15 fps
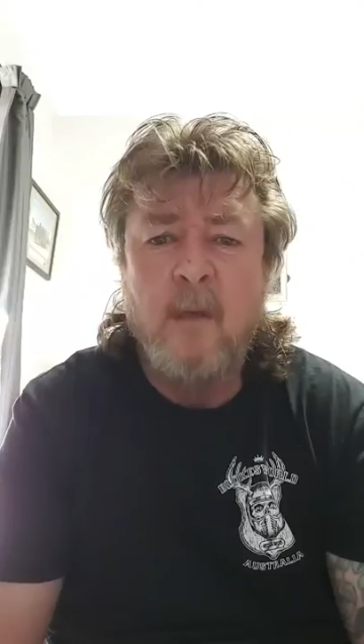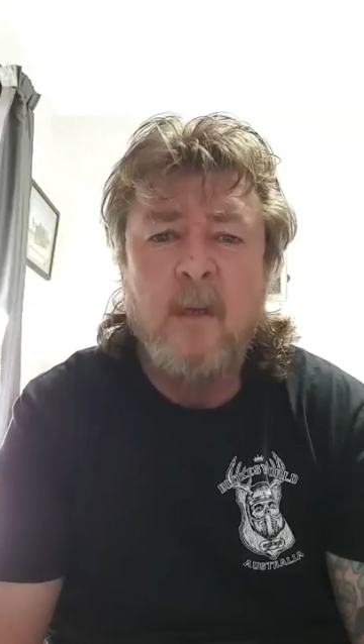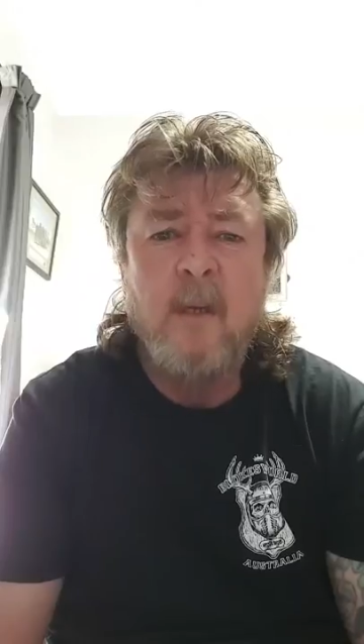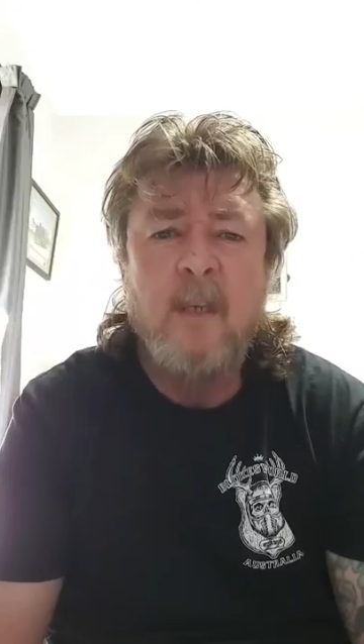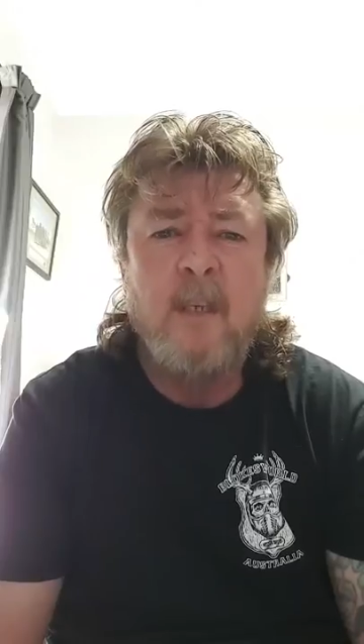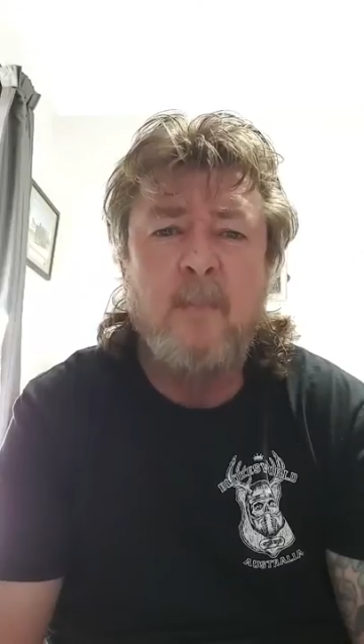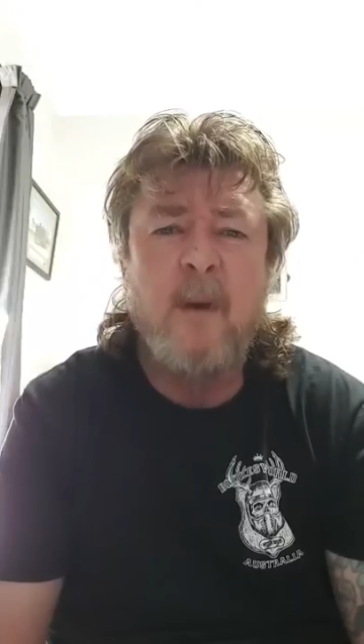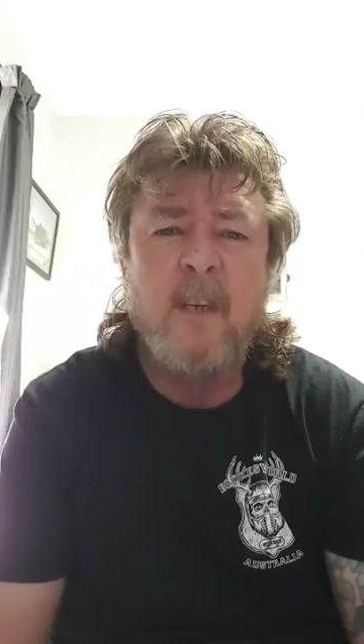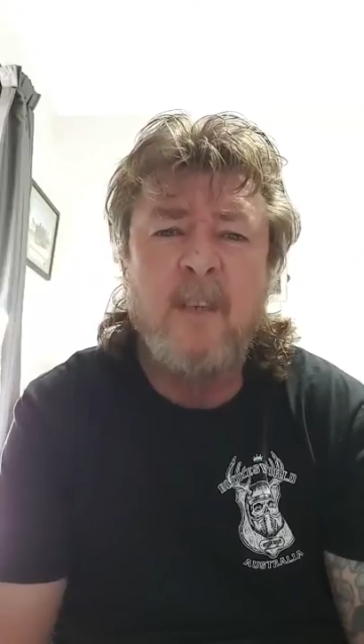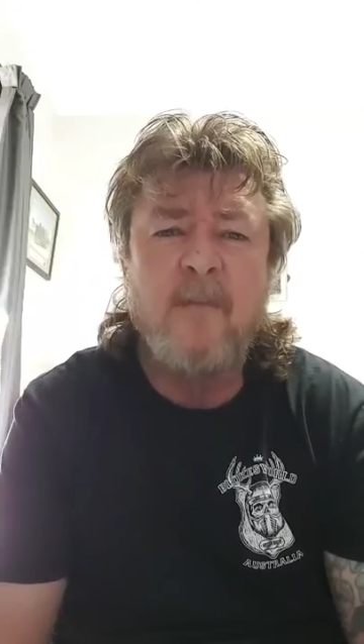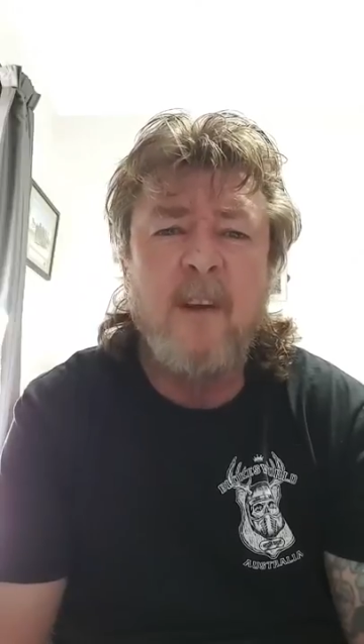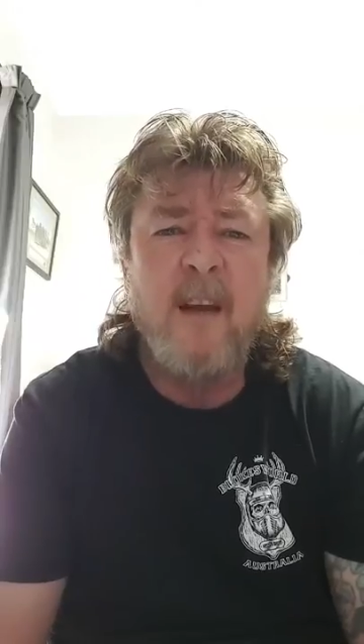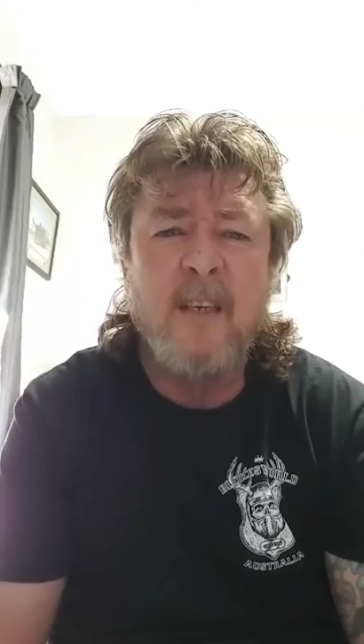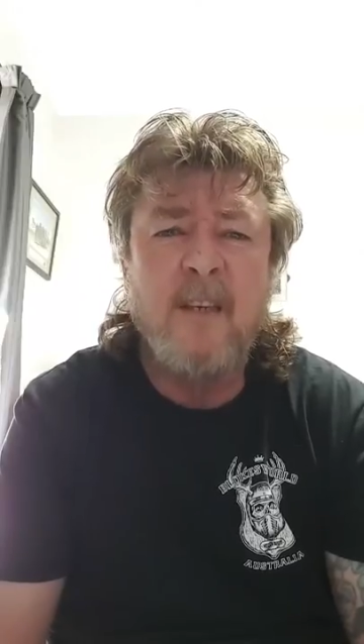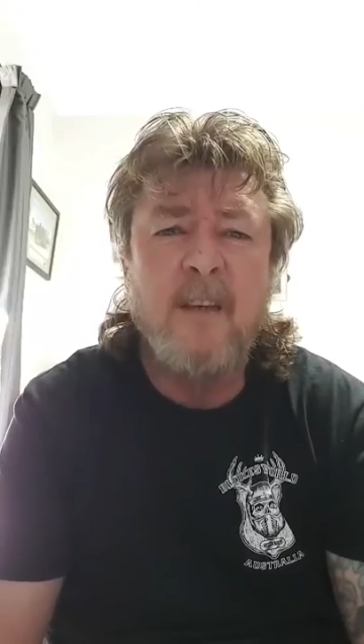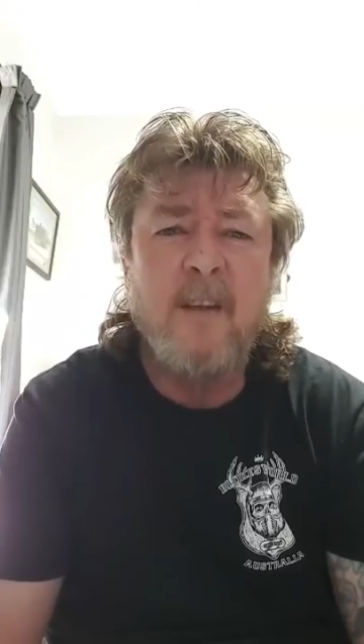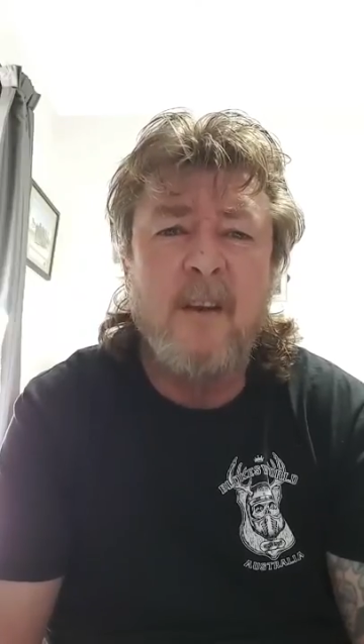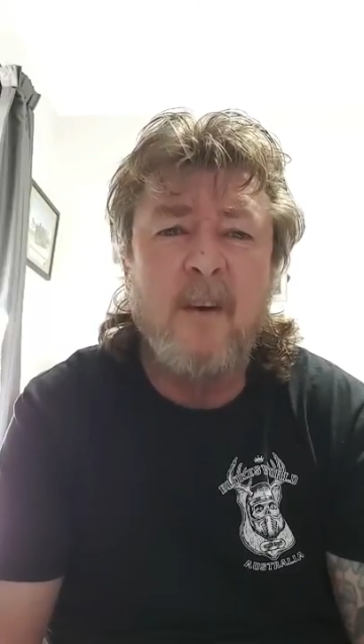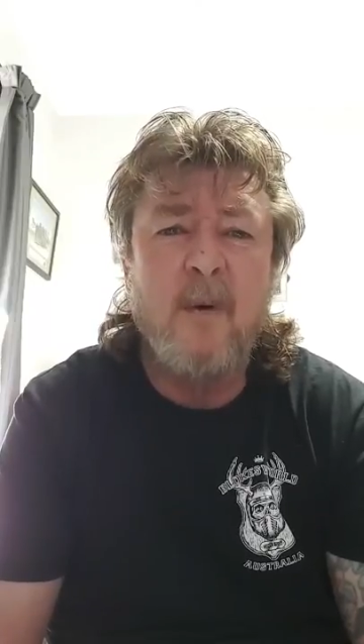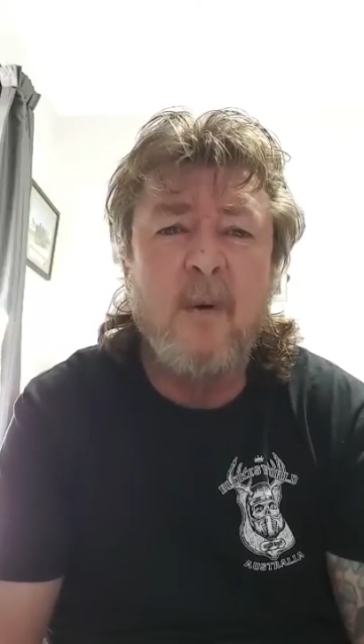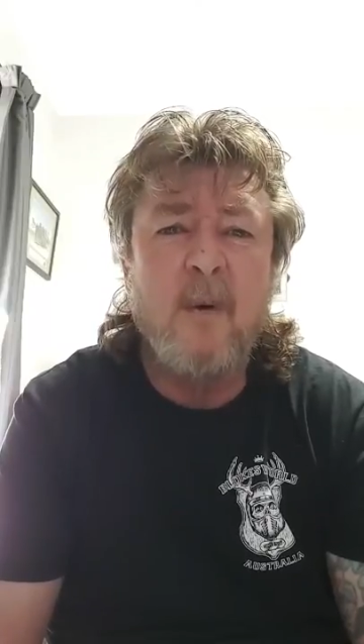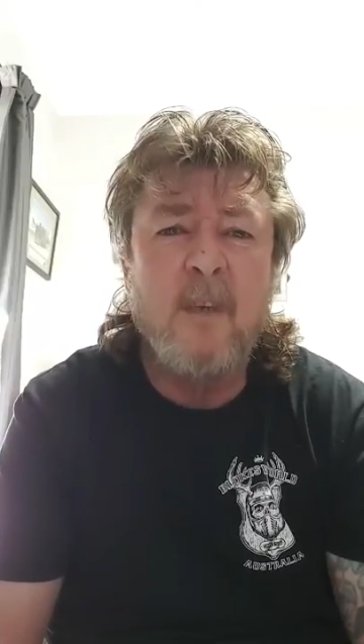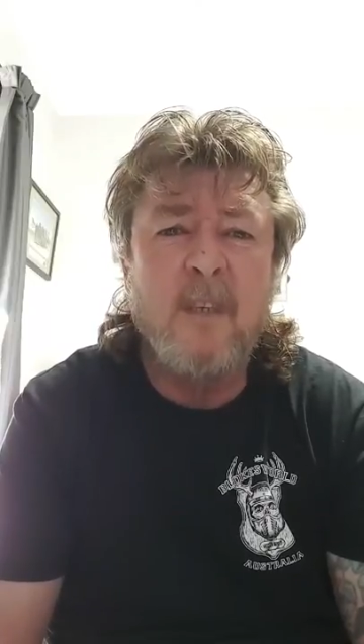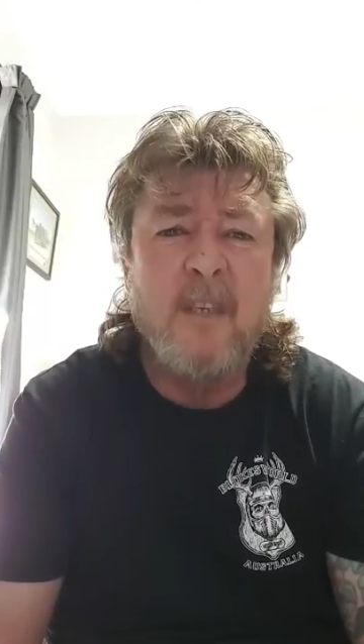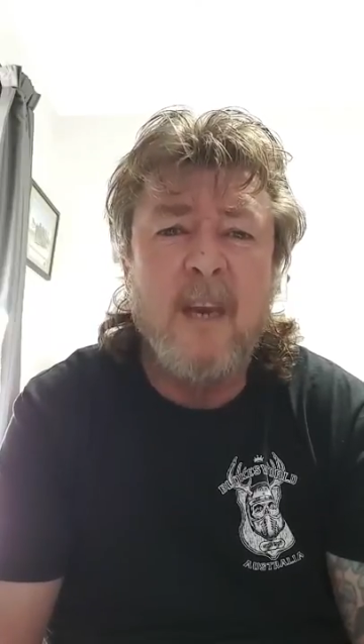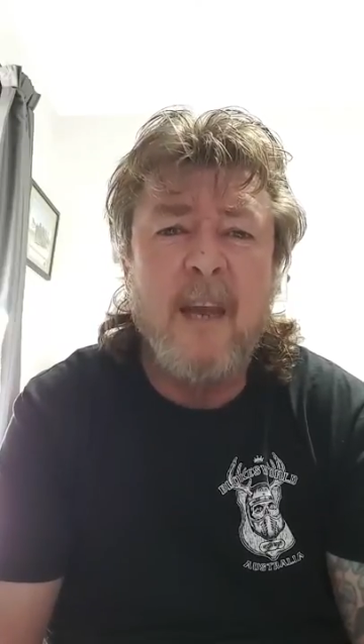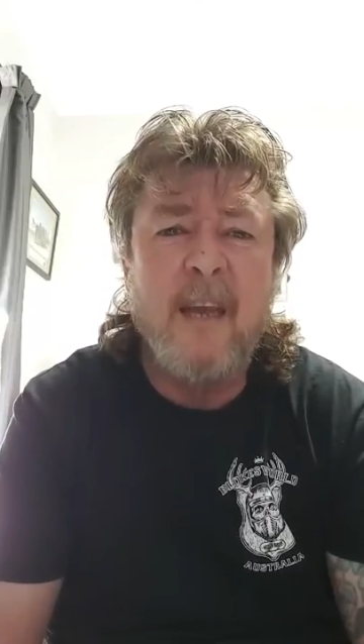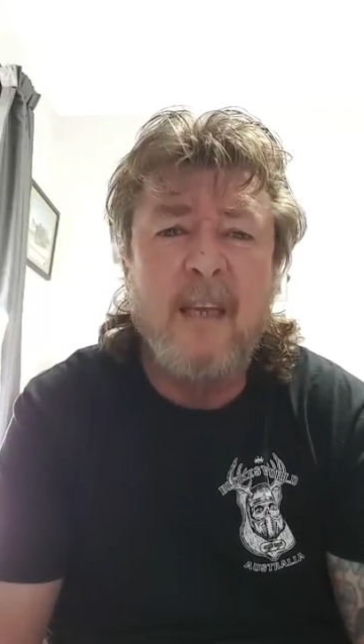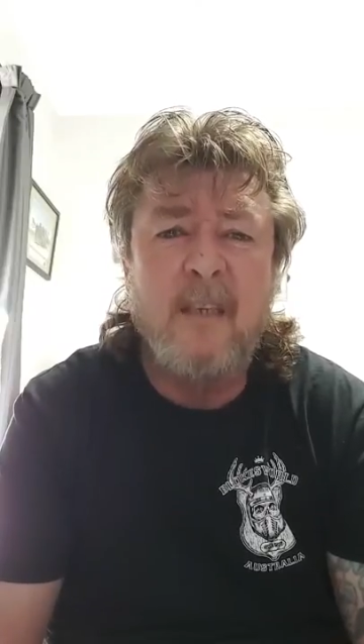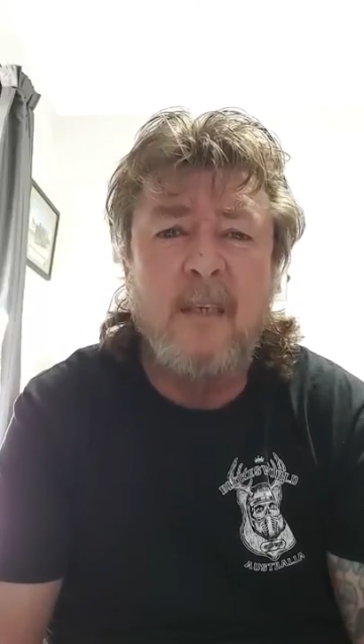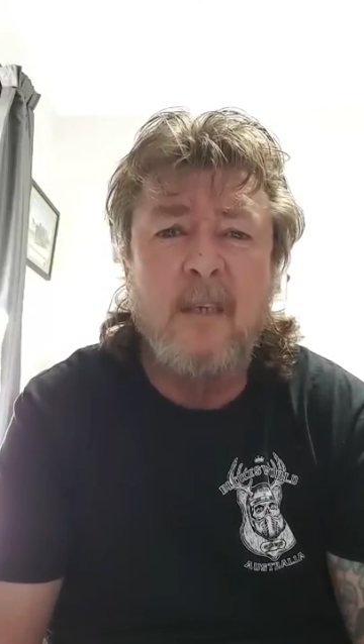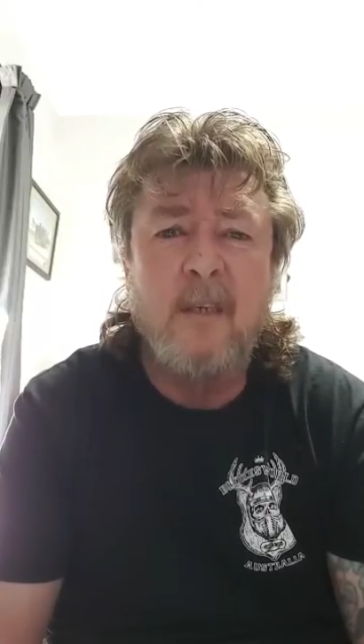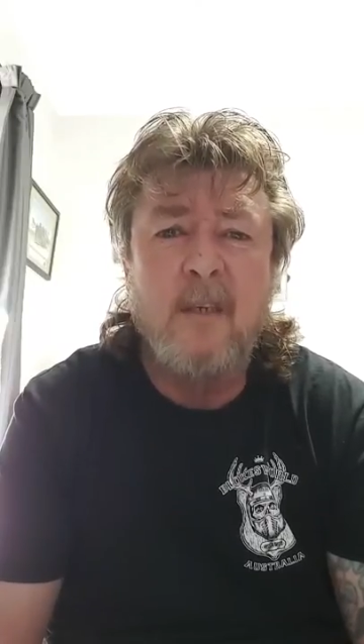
It spreads faster than a hooker's legs,